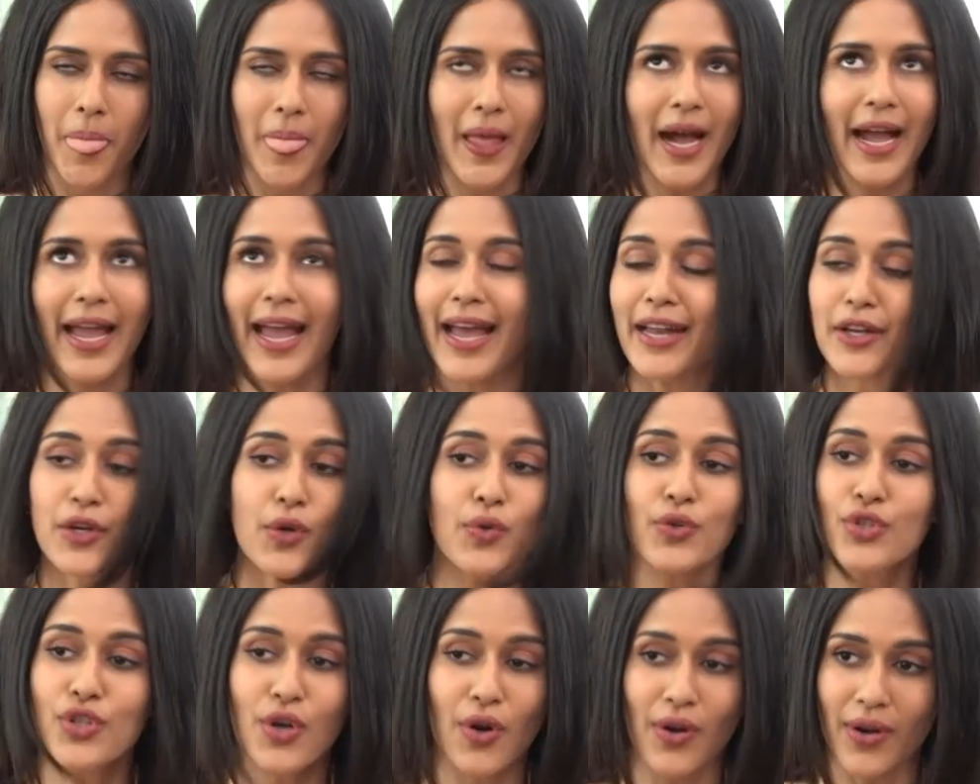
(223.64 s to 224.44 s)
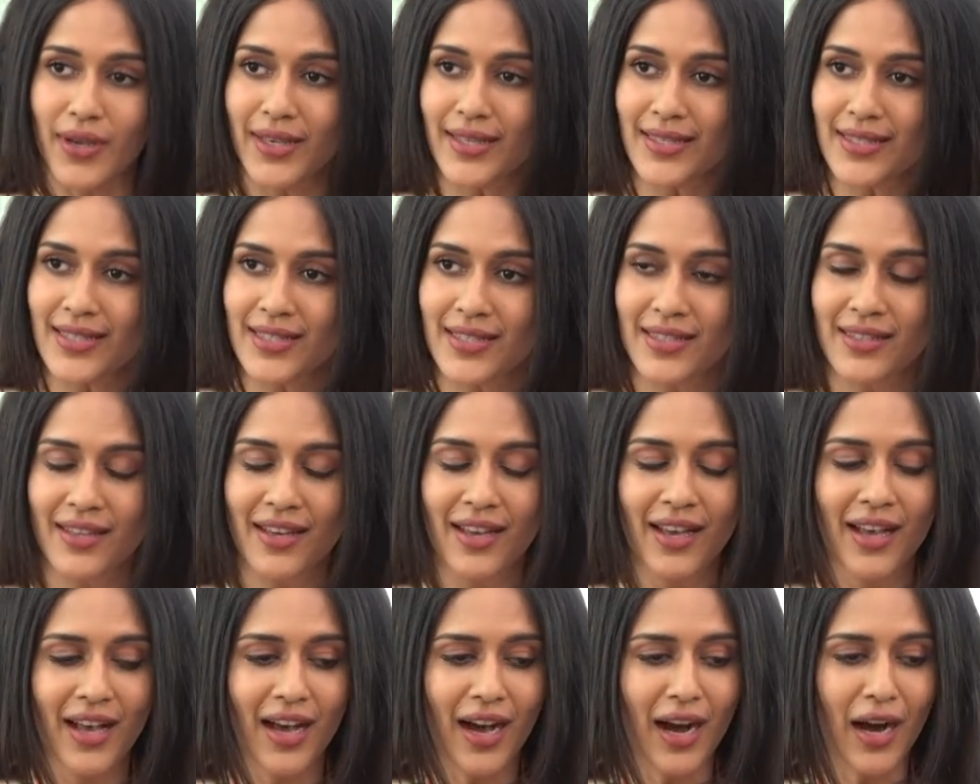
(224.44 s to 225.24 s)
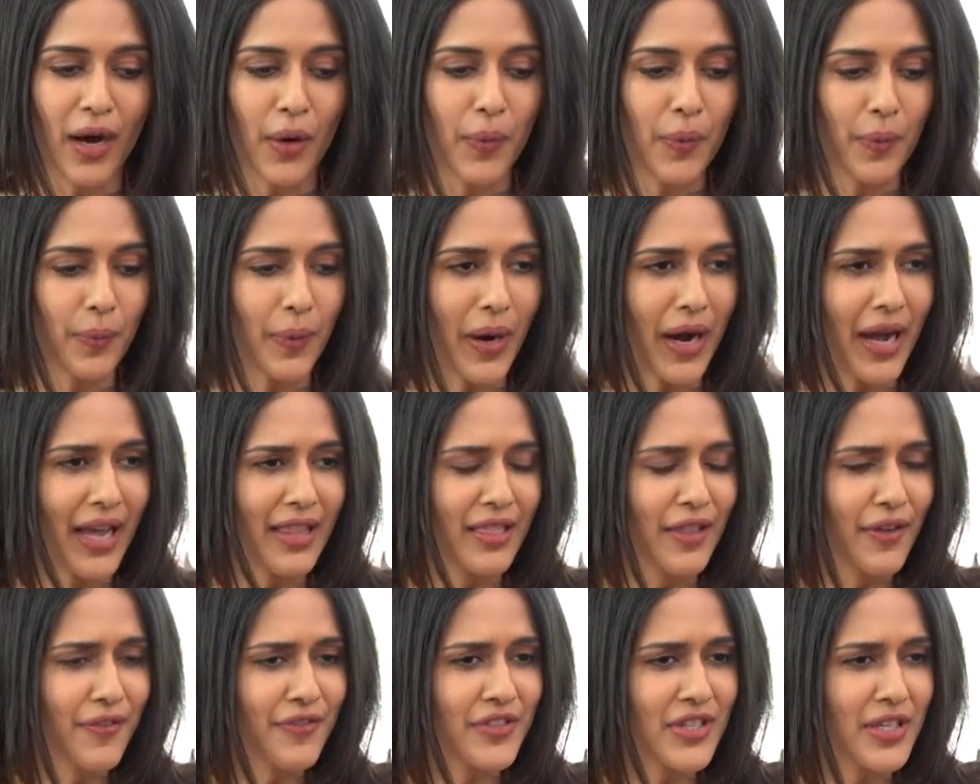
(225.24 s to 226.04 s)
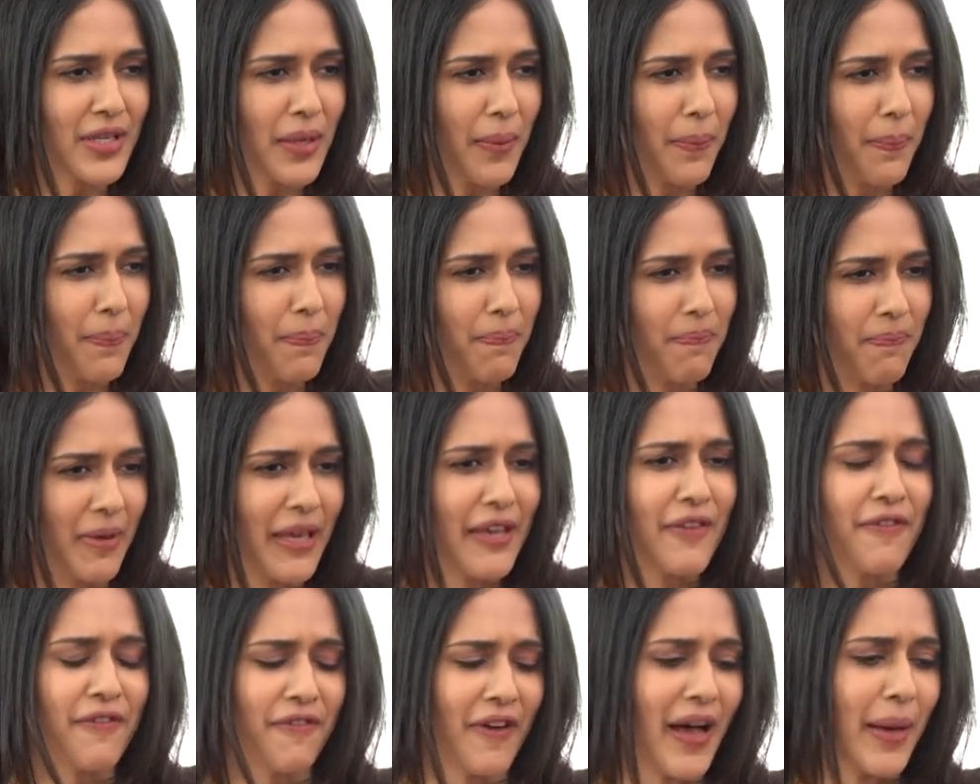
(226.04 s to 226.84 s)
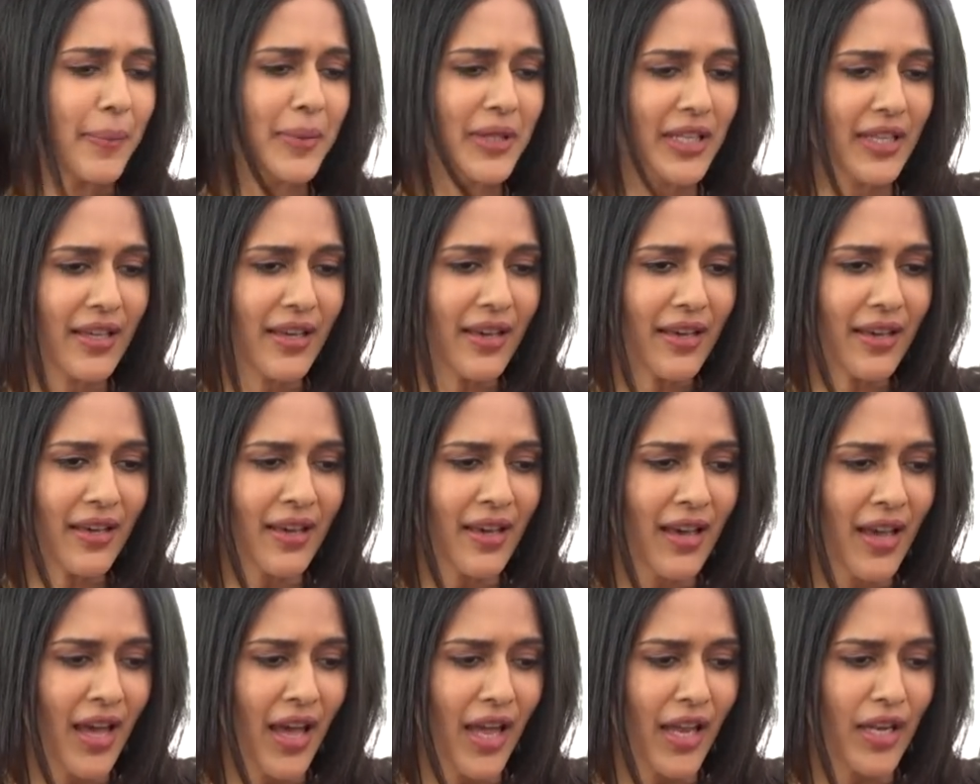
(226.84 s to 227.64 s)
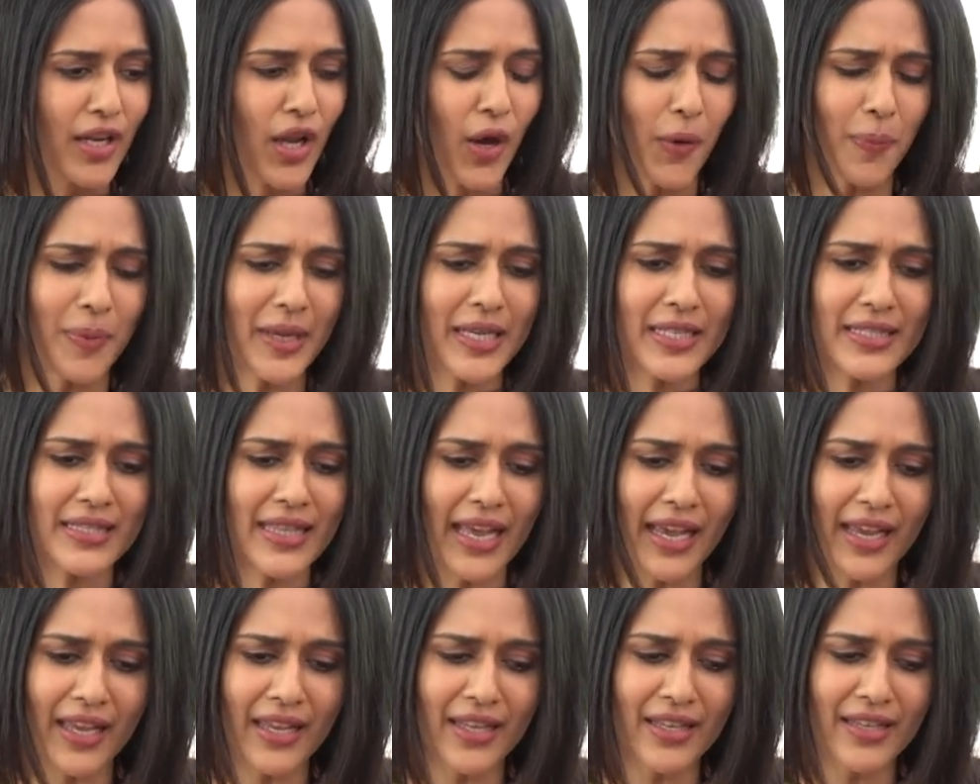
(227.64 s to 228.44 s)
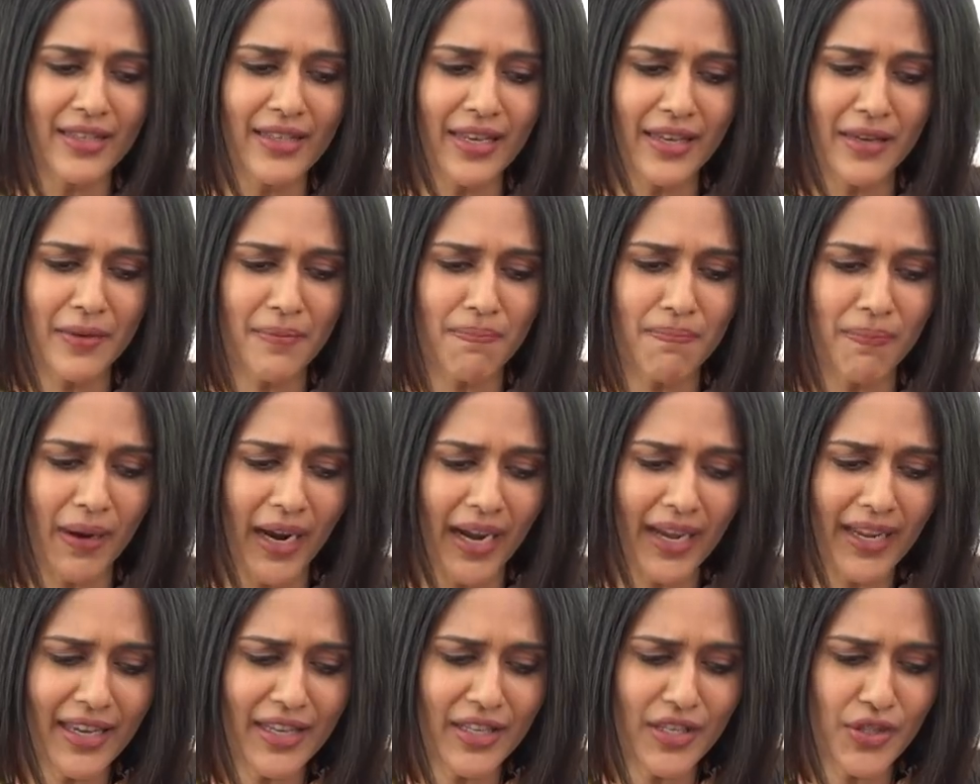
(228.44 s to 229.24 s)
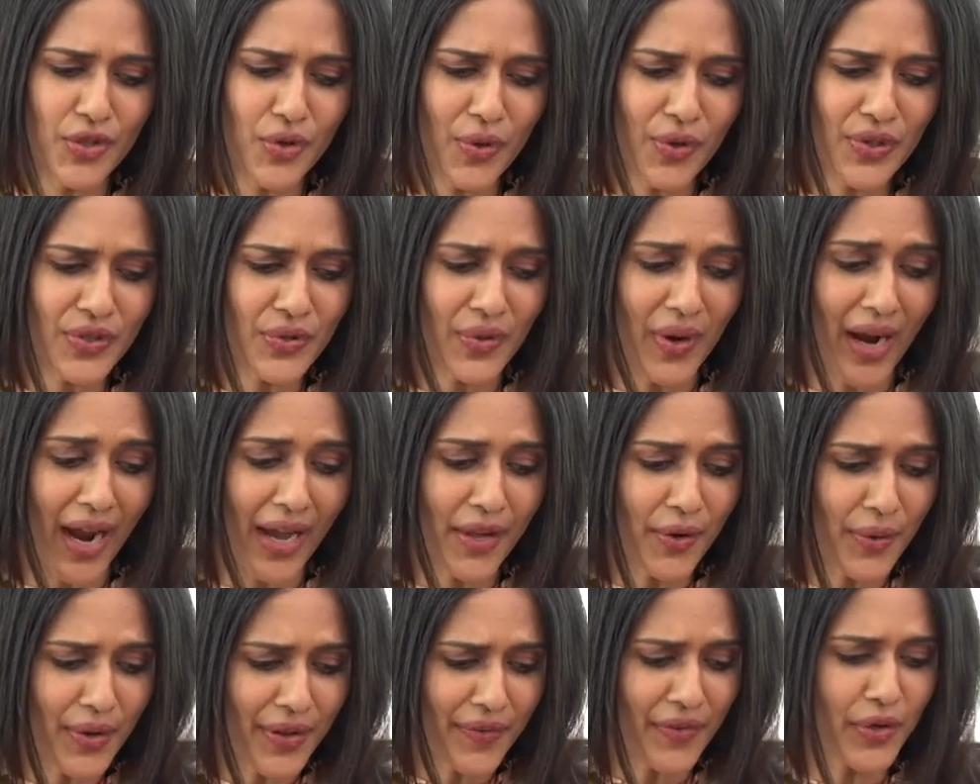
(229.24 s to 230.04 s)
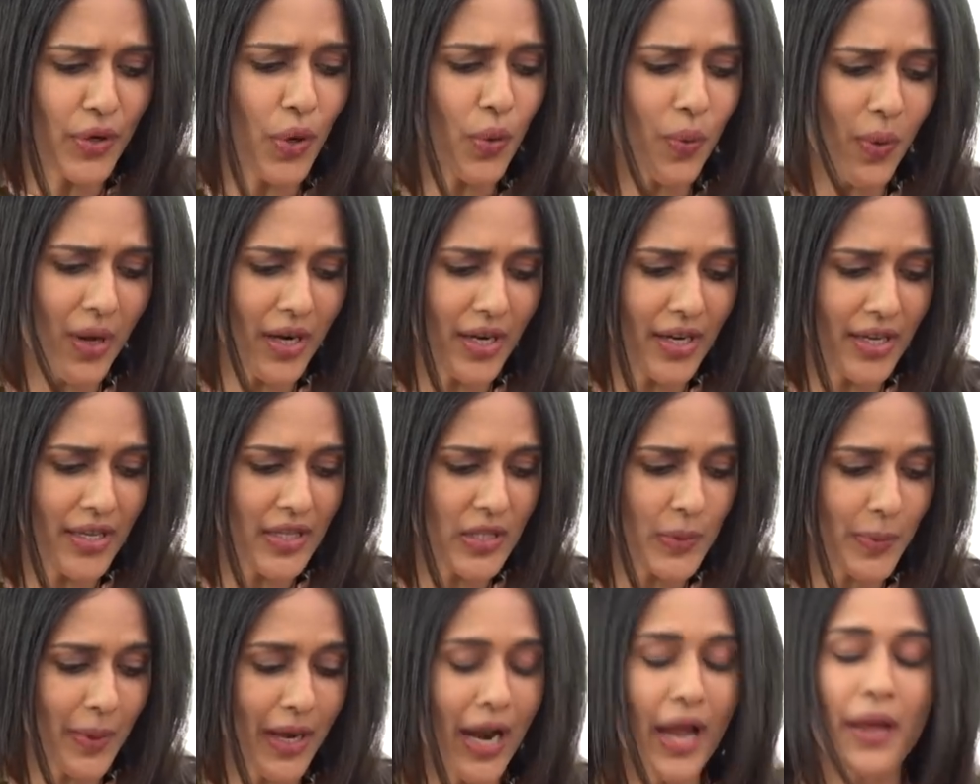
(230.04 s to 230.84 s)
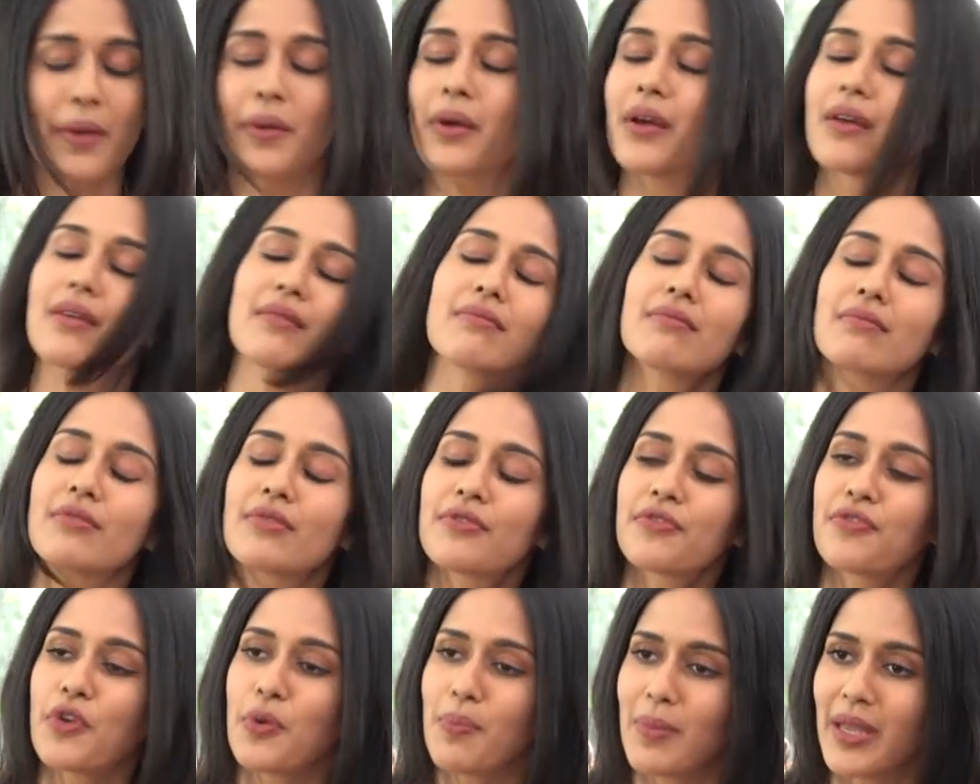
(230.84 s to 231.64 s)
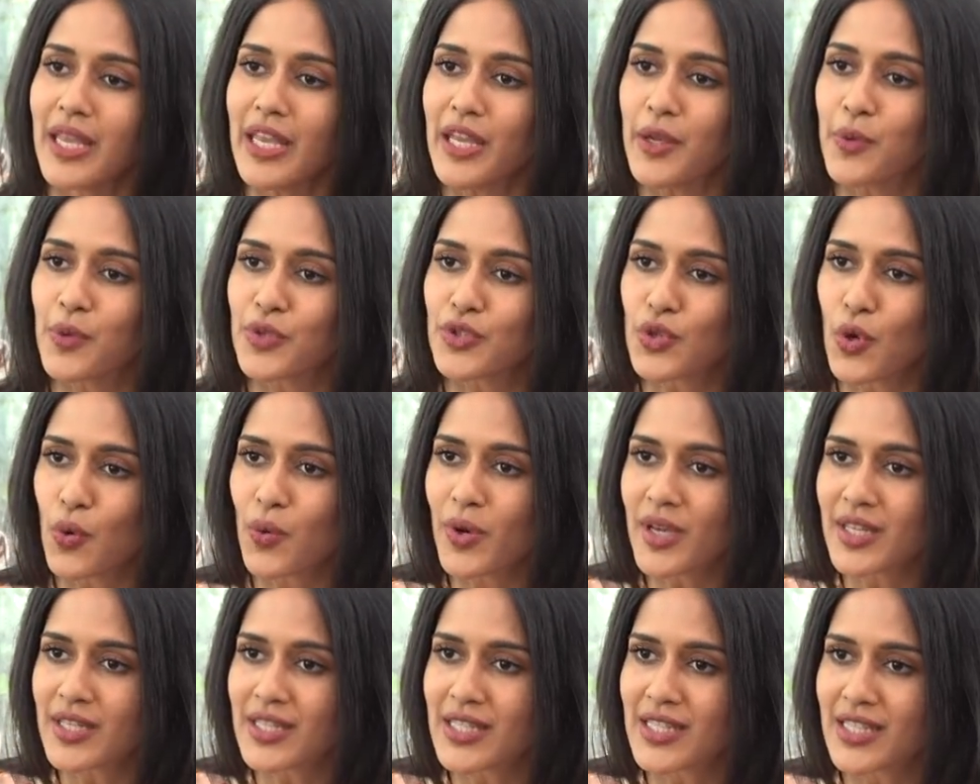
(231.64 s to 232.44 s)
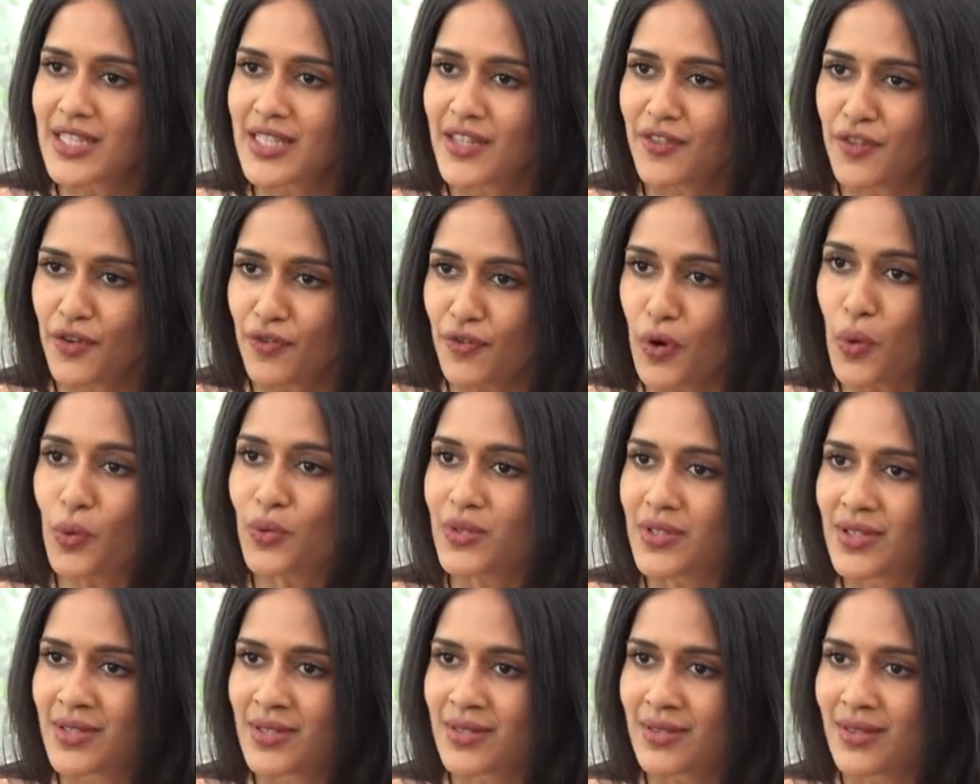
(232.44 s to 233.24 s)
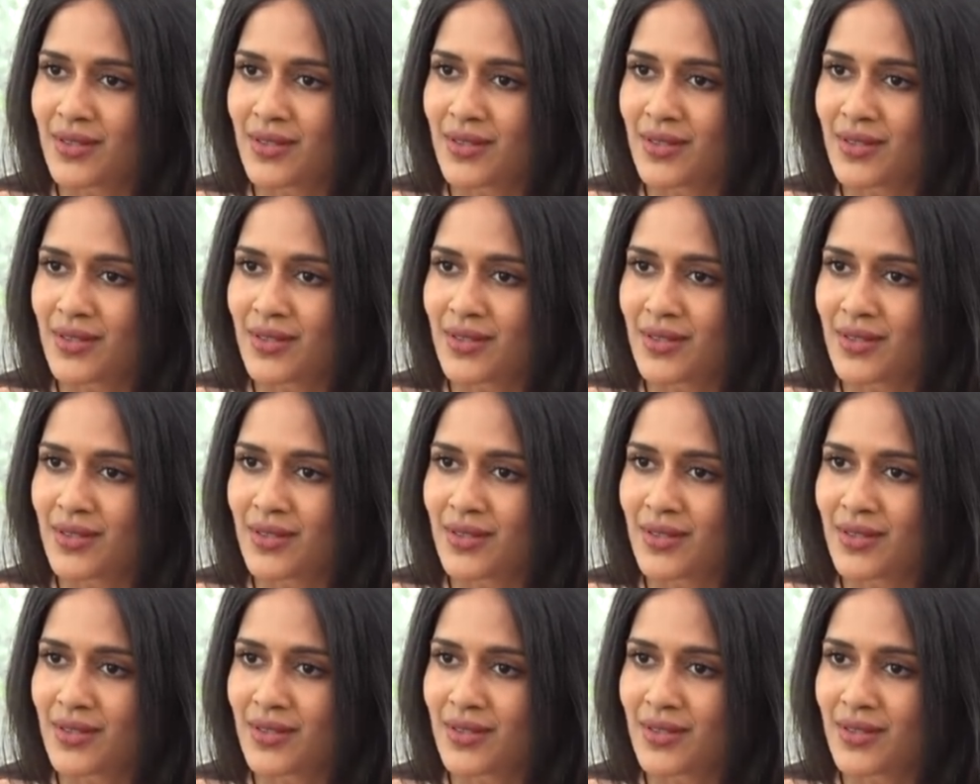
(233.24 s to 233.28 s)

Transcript: I had no toys. Uh, I lived in a big family, not because they didn't buy any toys, or I don't even know what it is, but for me, it was always the roads.